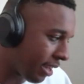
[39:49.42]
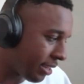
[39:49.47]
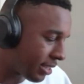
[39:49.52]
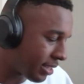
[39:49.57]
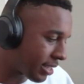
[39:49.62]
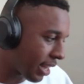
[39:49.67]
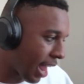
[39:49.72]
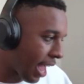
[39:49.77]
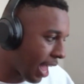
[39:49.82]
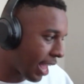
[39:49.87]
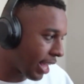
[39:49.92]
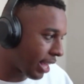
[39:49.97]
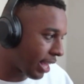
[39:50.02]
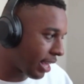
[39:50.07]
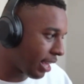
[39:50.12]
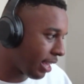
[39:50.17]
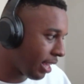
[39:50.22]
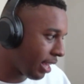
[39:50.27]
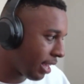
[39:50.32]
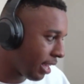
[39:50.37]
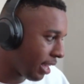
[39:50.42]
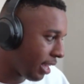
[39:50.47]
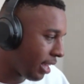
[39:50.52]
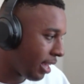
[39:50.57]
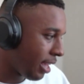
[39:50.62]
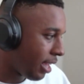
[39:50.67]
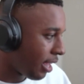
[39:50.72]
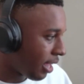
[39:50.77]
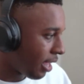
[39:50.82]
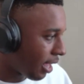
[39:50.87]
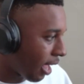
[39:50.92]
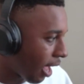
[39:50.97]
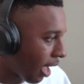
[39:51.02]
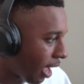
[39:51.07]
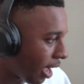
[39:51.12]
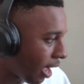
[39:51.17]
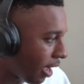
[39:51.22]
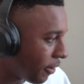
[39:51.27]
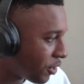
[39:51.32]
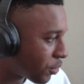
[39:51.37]
it's like
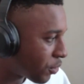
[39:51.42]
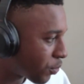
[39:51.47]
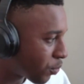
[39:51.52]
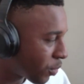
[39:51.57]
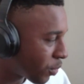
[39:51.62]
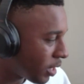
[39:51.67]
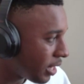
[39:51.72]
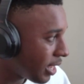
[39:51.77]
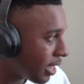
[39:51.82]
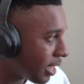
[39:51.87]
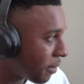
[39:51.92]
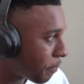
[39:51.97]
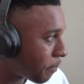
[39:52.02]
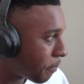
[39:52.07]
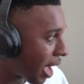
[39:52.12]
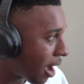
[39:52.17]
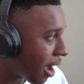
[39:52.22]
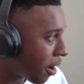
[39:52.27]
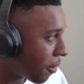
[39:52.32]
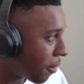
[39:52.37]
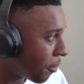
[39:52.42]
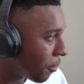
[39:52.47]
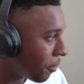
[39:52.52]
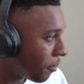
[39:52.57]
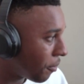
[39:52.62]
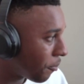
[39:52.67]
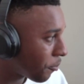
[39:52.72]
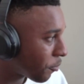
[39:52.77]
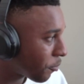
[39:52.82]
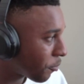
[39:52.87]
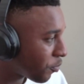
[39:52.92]
it's really about